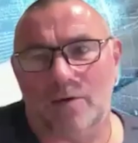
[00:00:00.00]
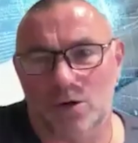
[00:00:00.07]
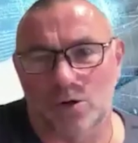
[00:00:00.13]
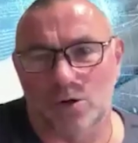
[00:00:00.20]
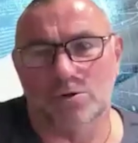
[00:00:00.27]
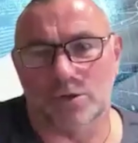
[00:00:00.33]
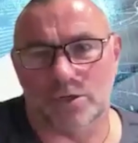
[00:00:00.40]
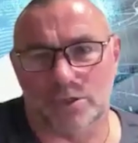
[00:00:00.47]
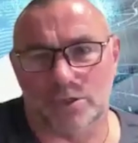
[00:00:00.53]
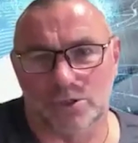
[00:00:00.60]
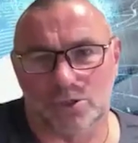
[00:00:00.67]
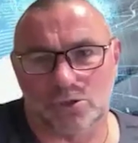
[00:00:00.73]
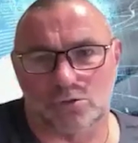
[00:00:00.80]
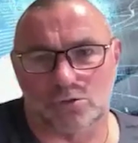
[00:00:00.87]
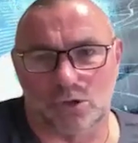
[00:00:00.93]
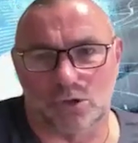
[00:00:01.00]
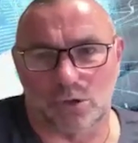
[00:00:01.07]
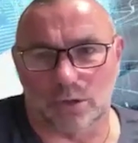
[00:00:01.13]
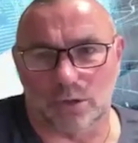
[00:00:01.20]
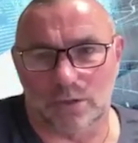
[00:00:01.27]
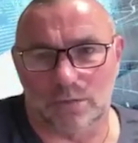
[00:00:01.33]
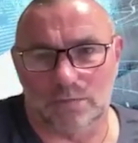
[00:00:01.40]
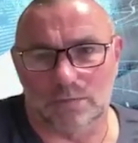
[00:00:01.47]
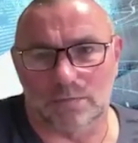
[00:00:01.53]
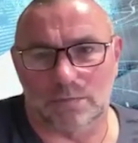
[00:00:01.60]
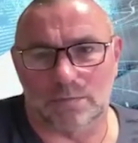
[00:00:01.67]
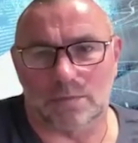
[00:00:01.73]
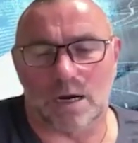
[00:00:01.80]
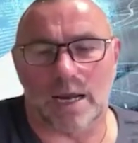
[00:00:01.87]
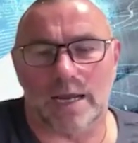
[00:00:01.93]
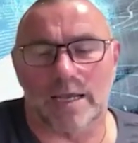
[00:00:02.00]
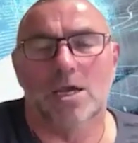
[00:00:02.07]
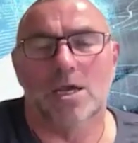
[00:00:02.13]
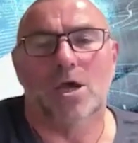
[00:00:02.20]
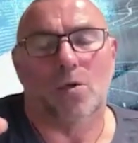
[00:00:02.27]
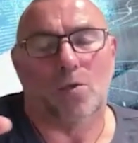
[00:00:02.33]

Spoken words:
power under control, right?